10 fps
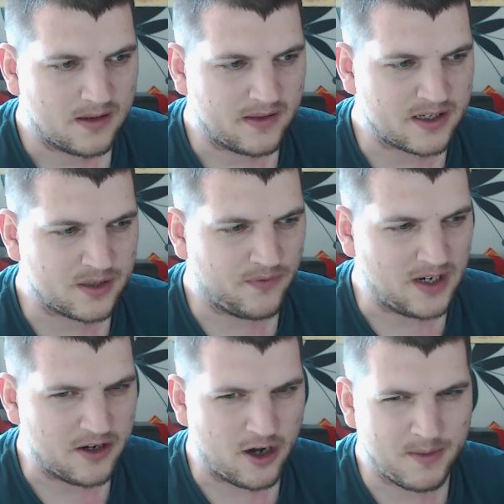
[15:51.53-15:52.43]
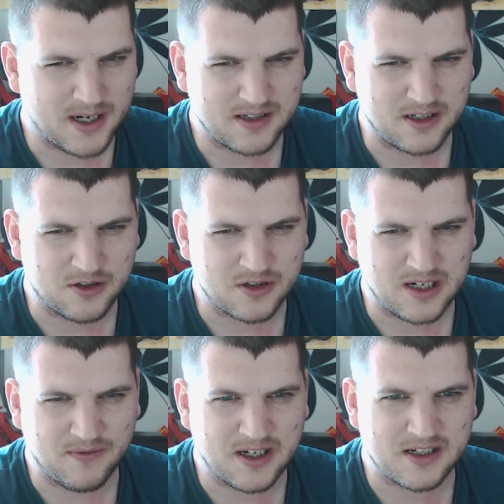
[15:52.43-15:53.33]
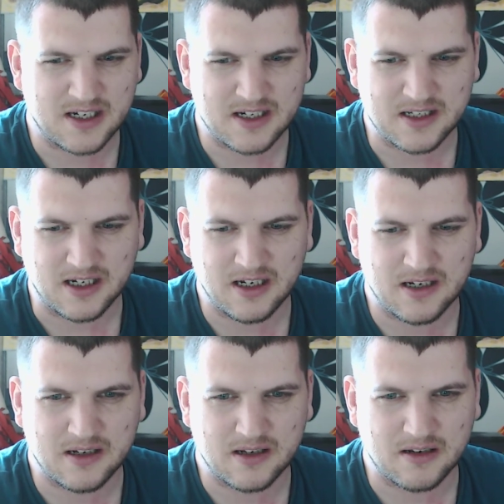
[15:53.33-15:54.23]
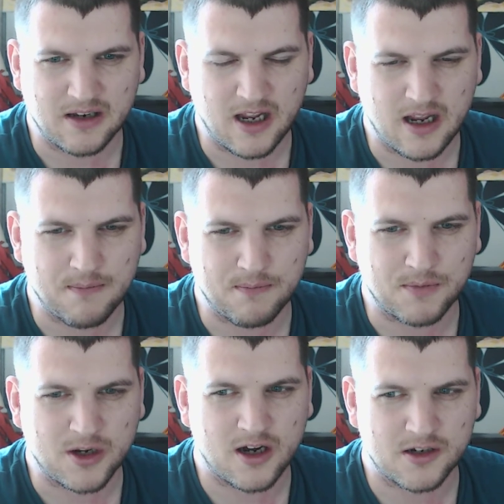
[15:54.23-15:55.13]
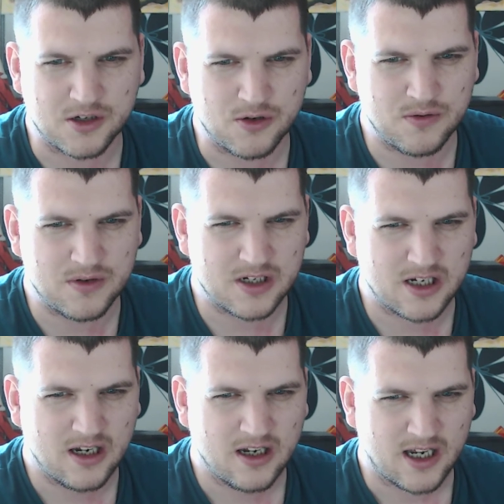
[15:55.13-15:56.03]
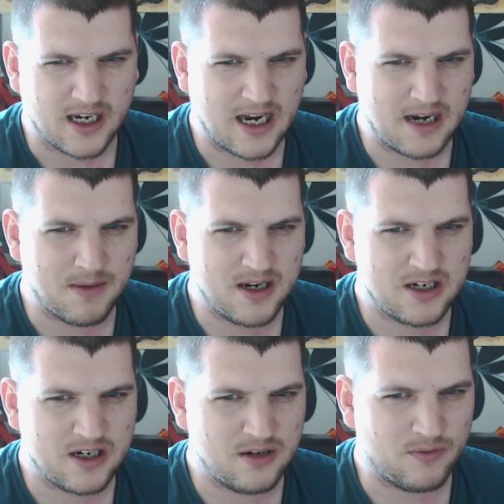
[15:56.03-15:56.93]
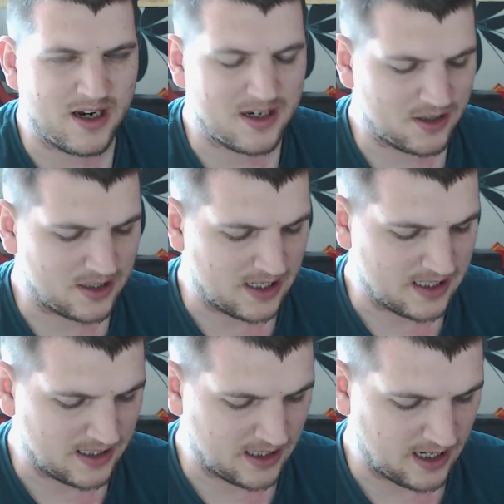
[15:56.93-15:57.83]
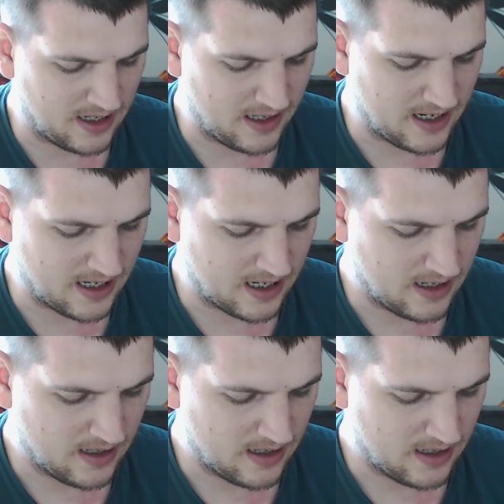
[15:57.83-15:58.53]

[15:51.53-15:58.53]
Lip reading: There's something in comics that doesn't even exist in cartoons and animation, where it's just this kind of like